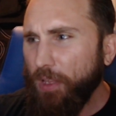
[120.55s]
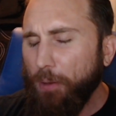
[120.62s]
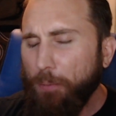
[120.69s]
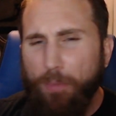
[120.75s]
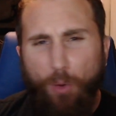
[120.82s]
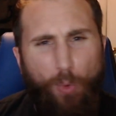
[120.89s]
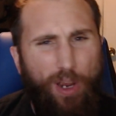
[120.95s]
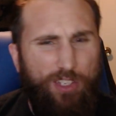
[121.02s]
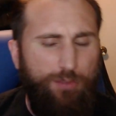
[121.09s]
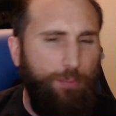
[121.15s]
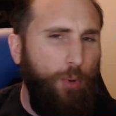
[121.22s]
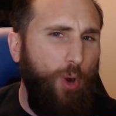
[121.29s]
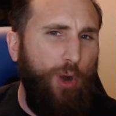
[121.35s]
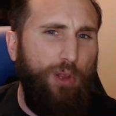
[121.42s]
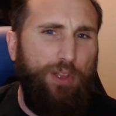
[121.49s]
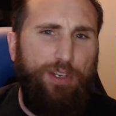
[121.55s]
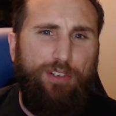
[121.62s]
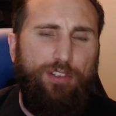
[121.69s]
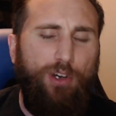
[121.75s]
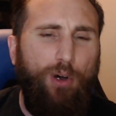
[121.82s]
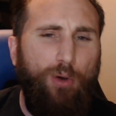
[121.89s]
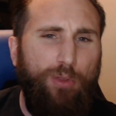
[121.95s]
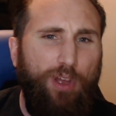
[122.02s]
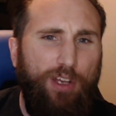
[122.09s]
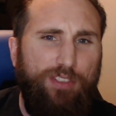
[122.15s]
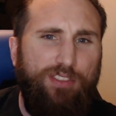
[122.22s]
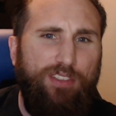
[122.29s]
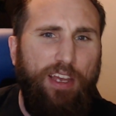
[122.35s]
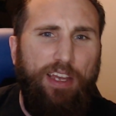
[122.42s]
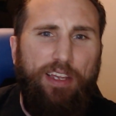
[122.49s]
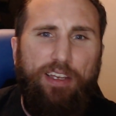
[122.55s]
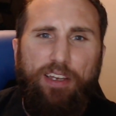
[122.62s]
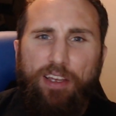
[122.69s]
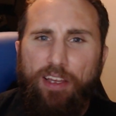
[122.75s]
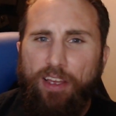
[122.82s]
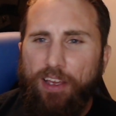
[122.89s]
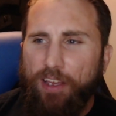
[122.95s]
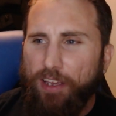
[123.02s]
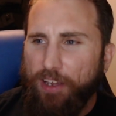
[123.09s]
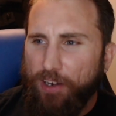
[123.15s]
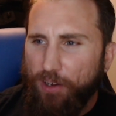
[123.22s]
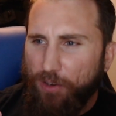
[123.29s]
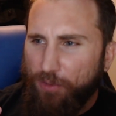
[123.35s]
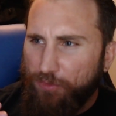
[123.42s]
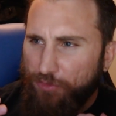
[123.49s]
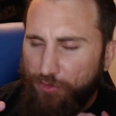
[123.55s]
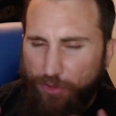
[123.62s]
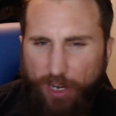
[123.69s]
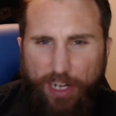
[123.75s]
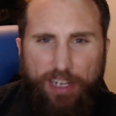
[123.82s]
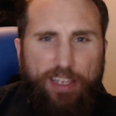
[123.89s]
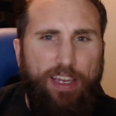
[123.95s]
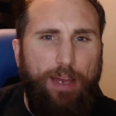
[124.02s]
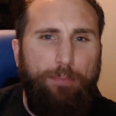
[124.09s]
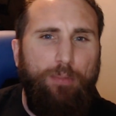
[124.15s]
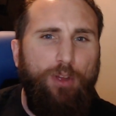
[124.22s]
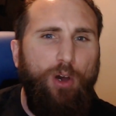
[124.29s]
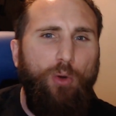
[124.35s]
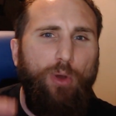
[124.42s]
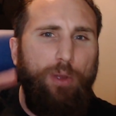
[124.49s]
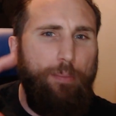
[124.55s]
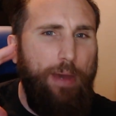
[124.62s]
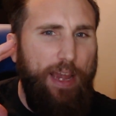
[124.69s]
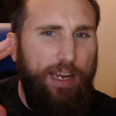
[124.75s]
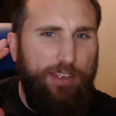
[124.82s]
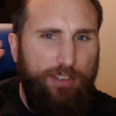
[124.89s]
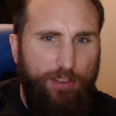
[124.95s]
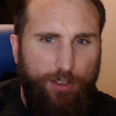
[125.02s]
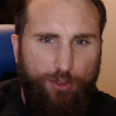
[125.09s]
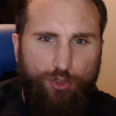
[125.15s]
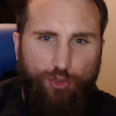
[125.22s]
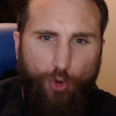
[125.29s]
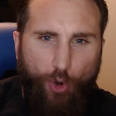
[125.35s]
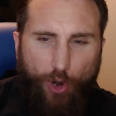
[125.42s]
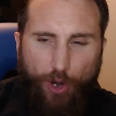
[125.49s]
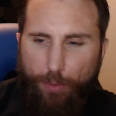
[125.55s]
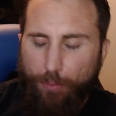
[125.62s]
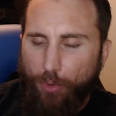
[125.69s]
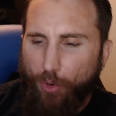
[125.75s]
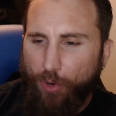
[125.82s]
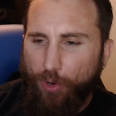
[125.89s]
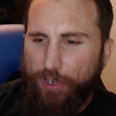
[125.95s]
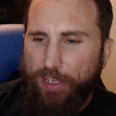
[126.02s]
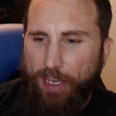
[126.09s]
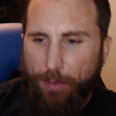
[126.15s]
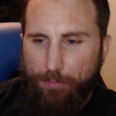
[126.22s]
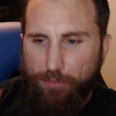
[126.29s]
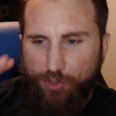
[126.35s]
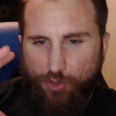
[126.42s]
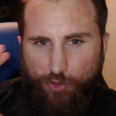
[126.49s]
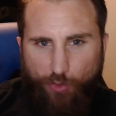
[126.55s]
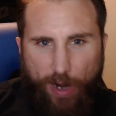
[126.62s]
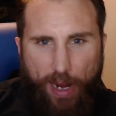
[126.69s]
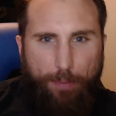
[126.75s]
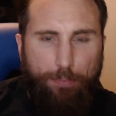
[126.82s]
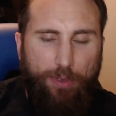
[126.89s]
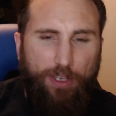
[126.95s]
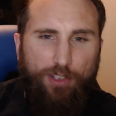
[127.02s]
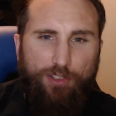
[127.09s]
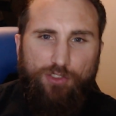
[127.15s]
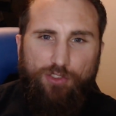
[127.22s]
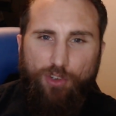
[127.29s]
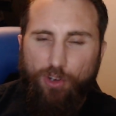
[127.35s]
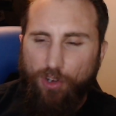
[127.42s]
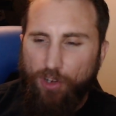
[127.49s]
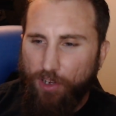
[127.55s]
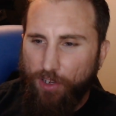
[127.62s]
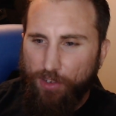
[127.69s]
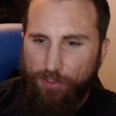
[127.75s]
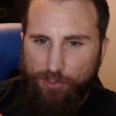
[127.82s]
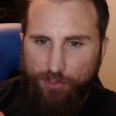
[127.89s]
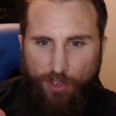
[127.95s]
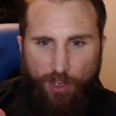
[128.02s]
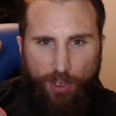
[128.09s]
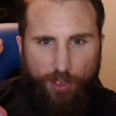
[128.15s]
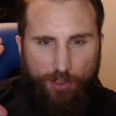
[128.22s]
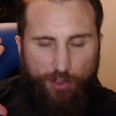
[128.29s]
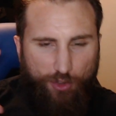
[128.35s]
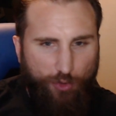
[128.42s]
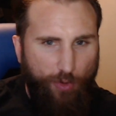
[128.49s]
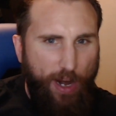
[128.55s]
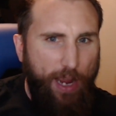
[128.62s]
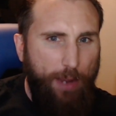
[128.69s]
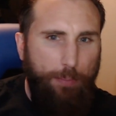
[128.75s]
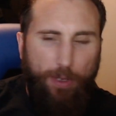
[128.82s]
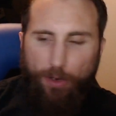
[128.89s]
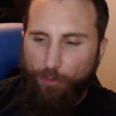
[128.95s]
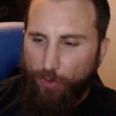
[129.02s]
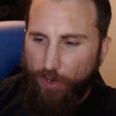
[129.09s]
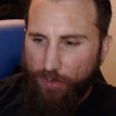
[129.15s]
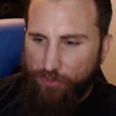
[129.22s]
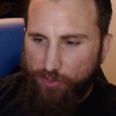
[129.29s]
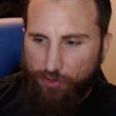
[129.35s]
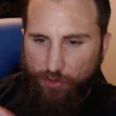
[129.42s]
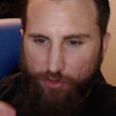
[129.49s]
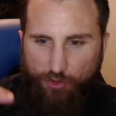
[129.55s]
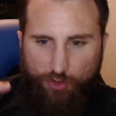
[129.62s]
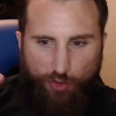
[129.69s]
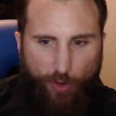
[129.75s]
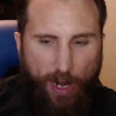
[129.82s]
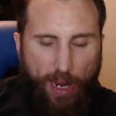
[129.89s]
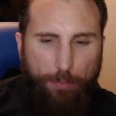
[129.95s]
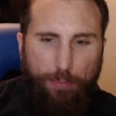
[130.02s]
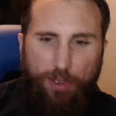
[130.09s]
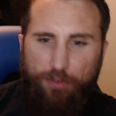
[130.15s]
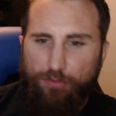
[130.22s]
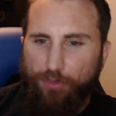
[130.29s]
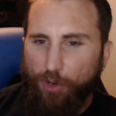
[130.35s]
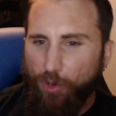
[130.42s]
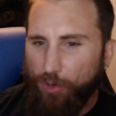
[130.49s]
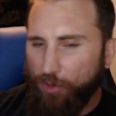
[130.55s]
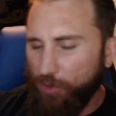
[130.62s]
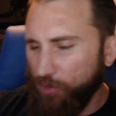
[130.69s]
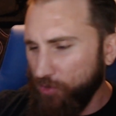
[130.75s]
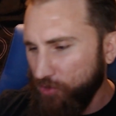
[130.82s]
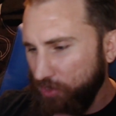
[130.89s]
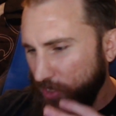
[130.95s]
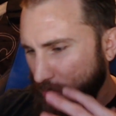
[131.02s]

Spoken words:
But Wes Borland told us, like, Fred kept going back to the drawing board, kept scrapping songs, scrapping riffs, scrapping vocals.